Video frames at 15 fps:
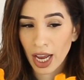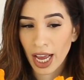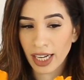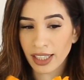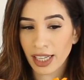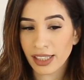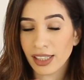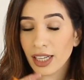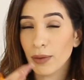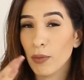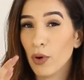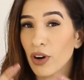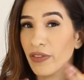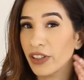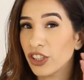and it has like
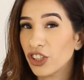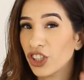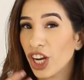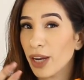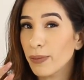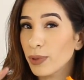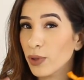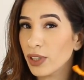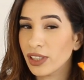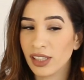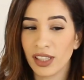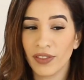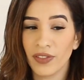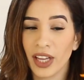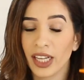more of a shape to it,
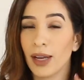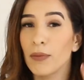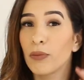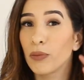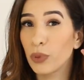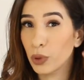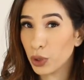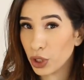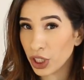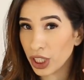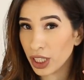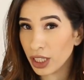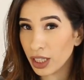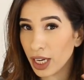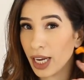as if like I'm
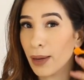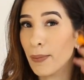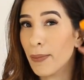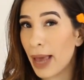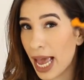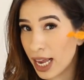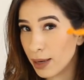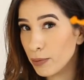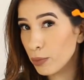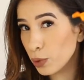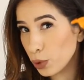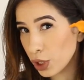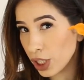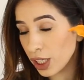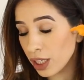bougie and I'm bad and
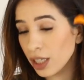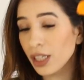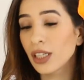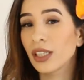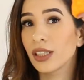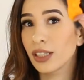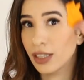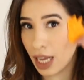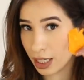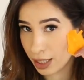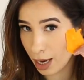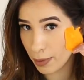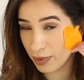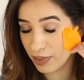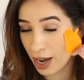bougie, that
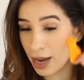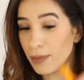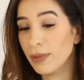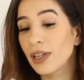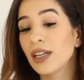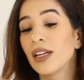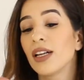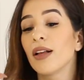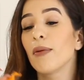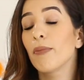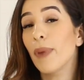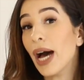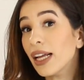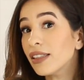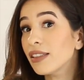type of vibe.
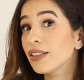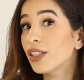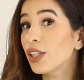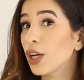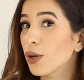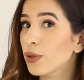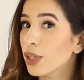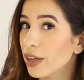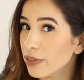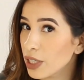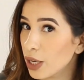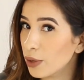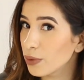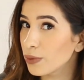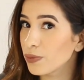But you know, you never
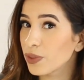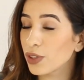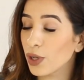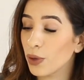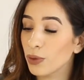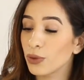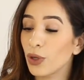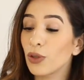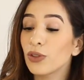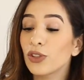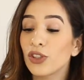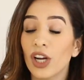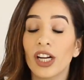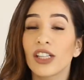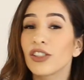know. So
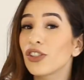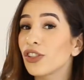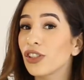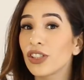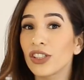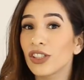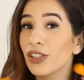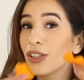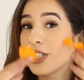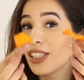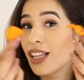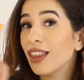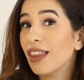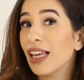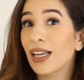don't judge
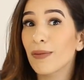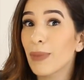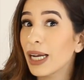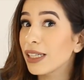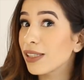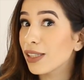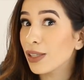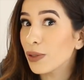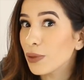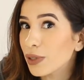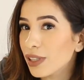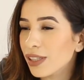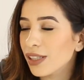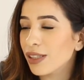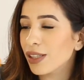the thing by its
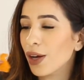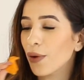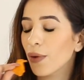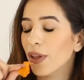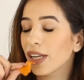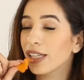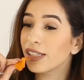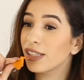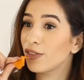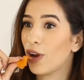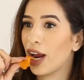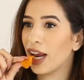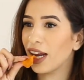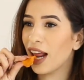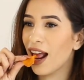looks. So let's
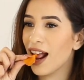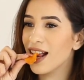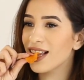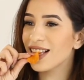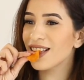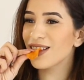try it.